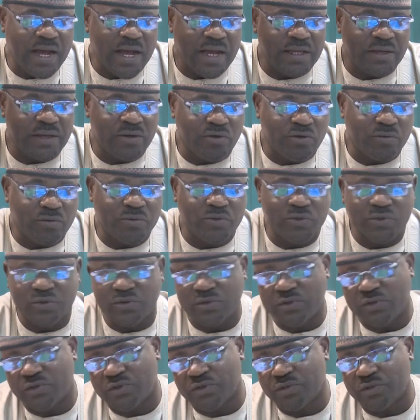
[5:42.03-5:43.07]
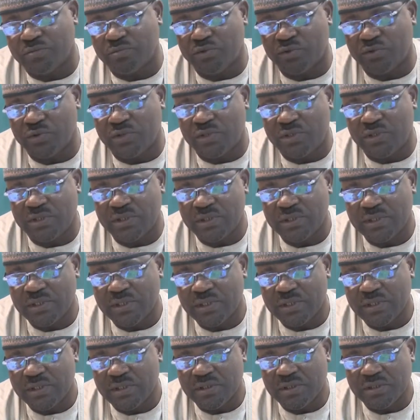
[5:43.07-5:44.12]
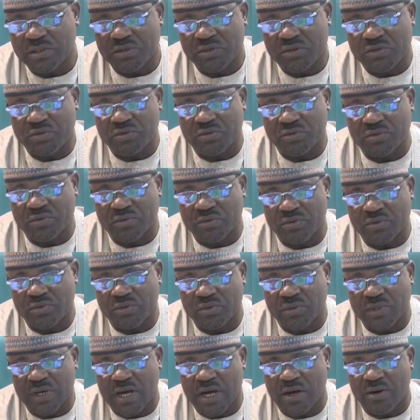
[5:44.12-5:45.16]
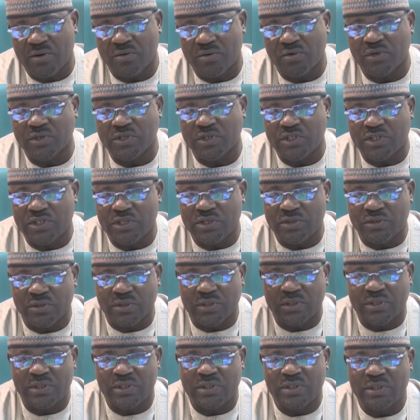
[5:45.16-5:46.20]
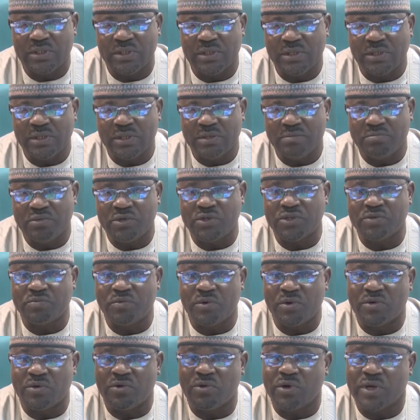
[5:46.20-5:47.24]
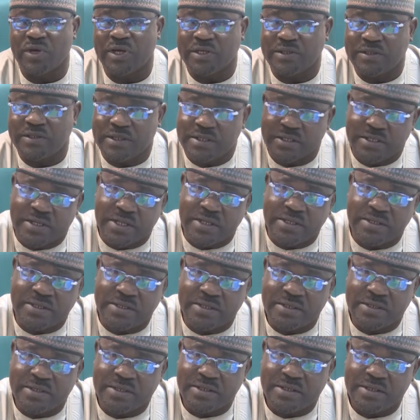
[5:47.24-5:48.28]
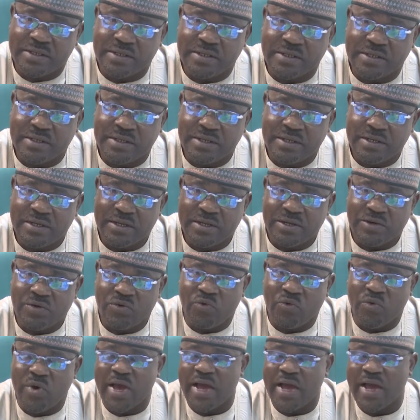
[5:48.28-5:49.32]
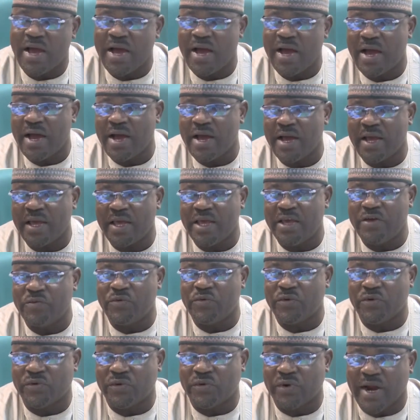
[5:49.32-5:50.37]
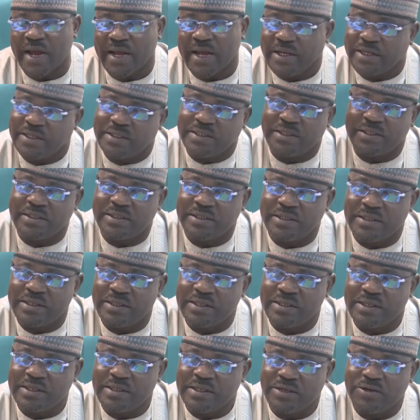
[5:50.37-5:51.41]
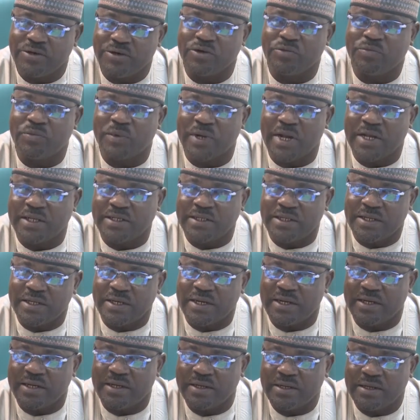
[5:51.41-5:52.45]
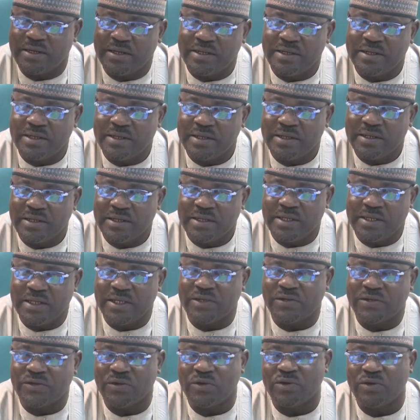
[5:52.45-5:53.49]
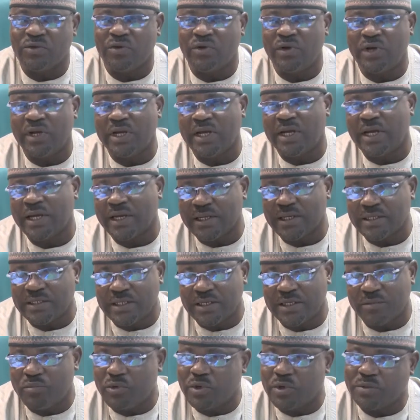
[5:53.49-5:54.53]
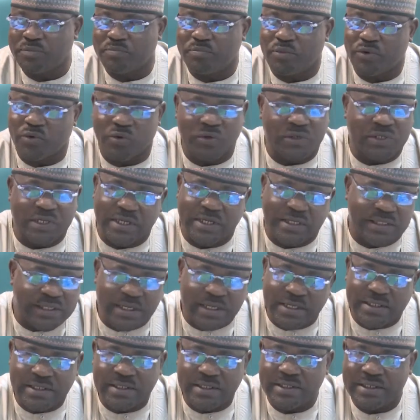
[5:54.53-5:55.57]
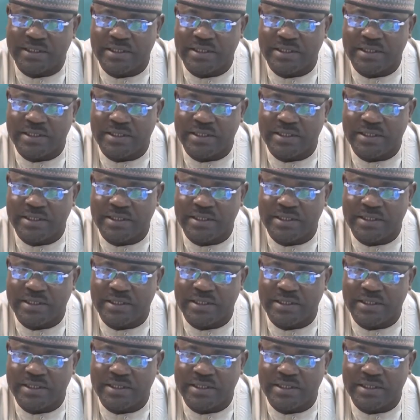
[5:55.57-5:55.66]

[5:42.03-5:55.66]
I hope to contribute to our continued peaceful coexistence where every right of Nigerian is not only guaranteed but protected,